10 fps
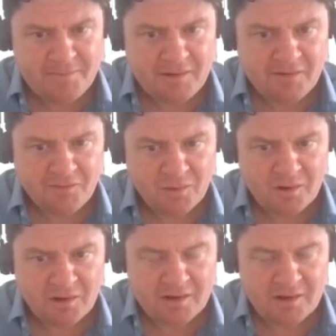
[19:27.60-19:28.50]
piece of
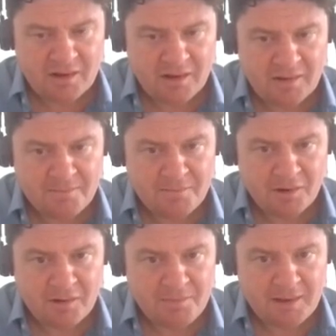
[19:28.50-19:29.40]
work
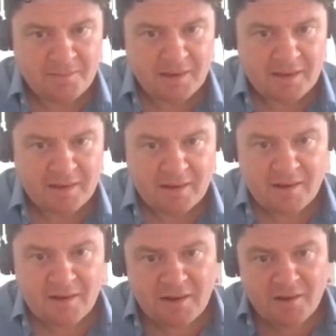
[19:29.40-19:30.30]
by BNP.
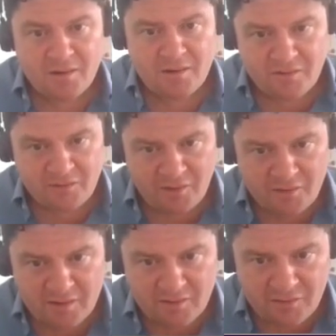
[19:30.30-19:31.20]

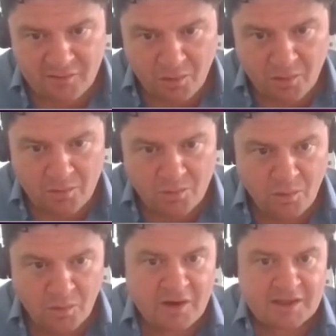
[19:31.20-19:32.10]
So what
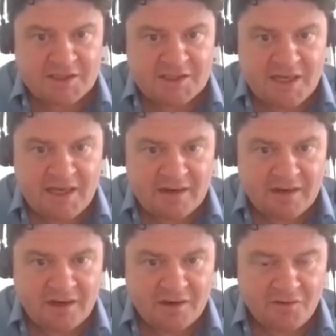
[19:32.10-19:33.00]
we're actually seeing in
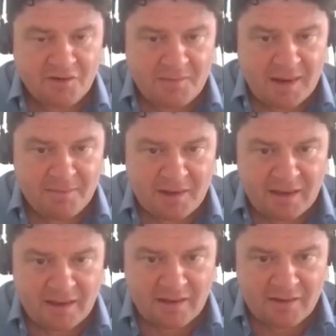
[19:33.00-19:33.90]
a currency map
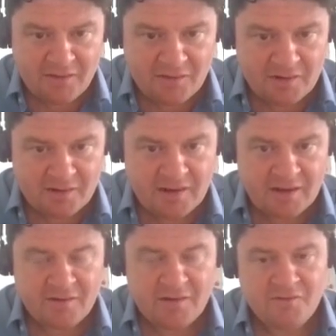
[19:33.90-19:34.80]
here is that,
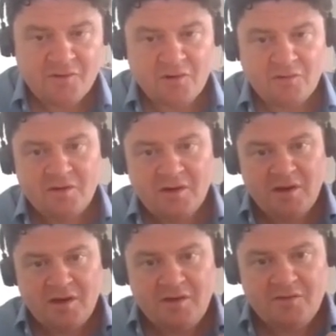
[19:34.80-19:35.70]
you've got
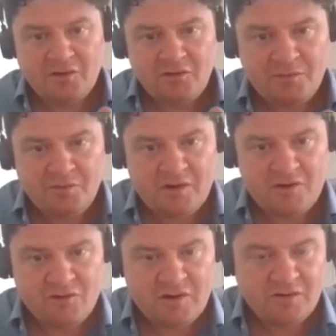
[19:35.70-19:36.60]

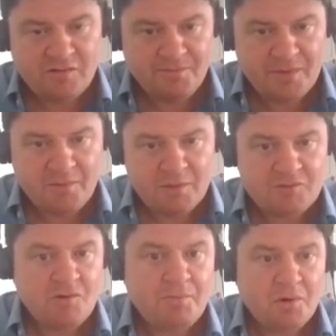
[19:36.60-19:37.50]
subsidiaries
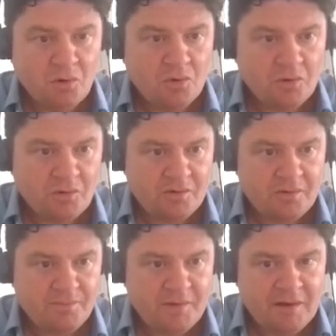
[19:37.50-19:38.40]
which report
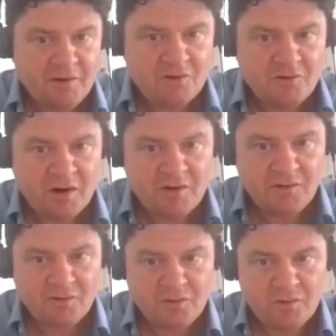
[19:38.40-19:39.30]
in
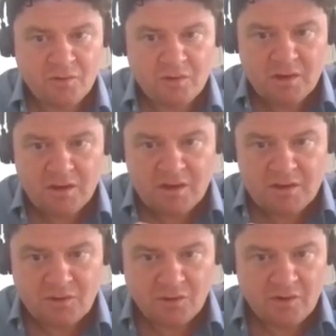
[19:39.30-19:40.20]
euros or
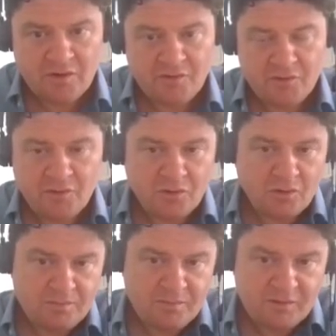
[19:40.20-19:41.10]
dollars,
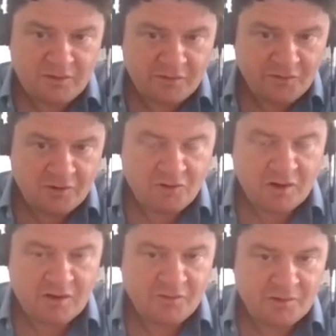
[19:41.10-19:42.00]
or to the far
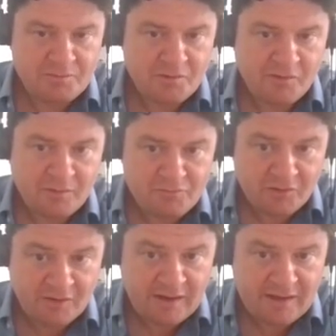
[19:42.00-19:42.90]
right, you've got a
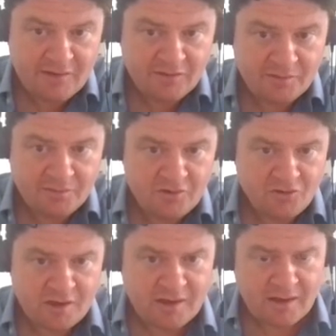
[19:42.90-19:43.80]
Brazilian
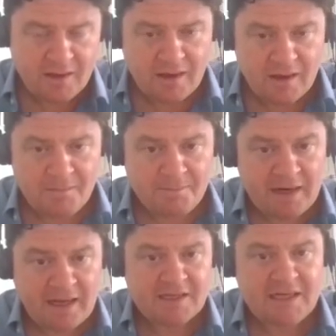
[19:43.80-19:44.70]
subsidiary,
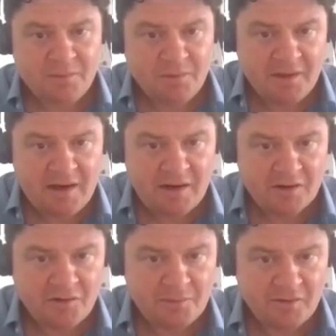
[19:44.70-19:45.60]
but actually within
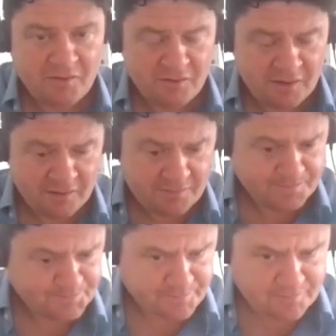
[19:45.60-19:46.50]
those businesses,
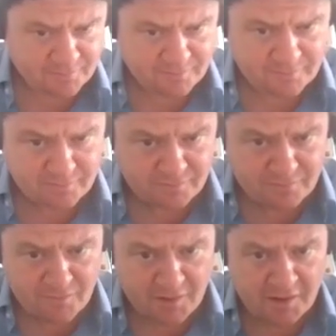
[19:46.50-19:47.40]

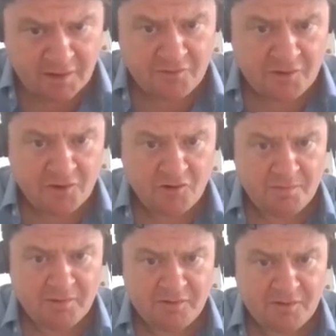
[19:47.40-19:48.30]
the euro
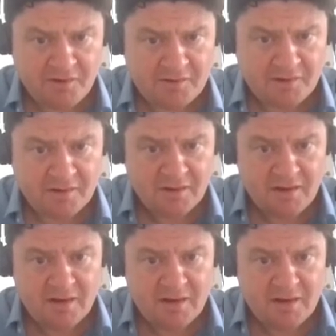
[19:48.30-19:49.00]
business has a